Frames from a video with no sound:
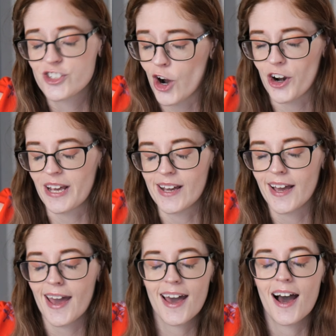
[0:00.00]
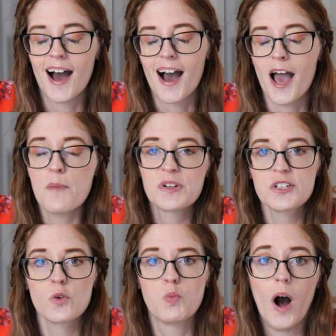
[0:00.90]
starting
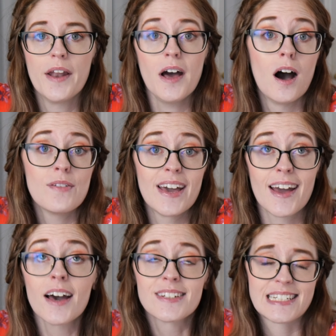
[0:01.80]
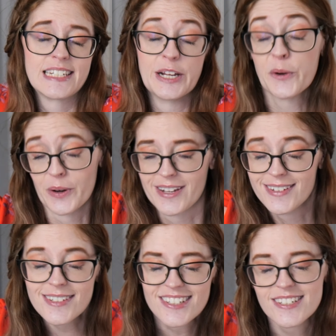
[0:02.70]
episode 1 of a
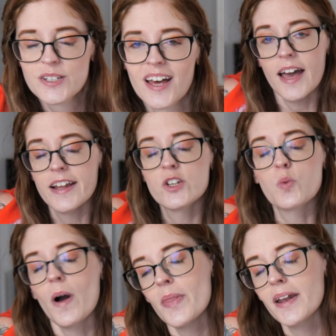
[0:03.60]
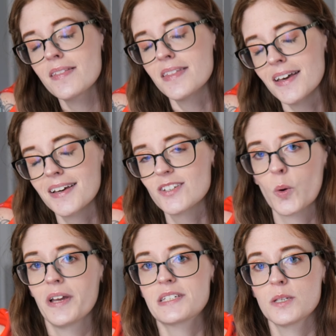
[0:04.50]
series. It is one that I think is
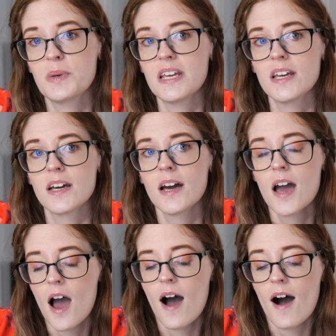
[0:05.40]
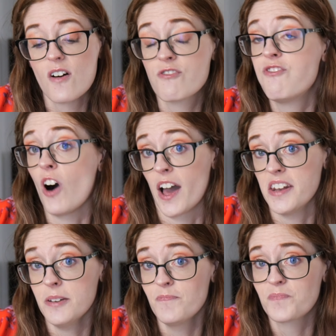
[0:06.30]
going to be
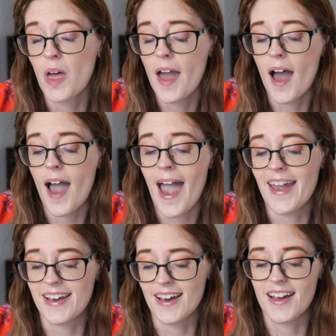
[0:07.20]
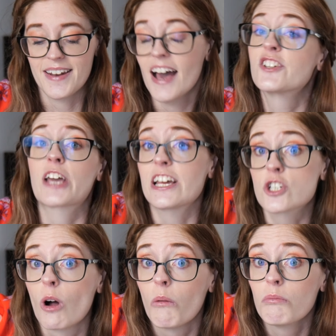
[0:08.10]
fun and
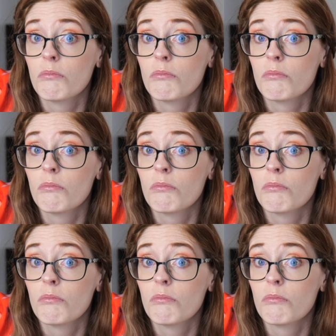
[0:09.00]
educational.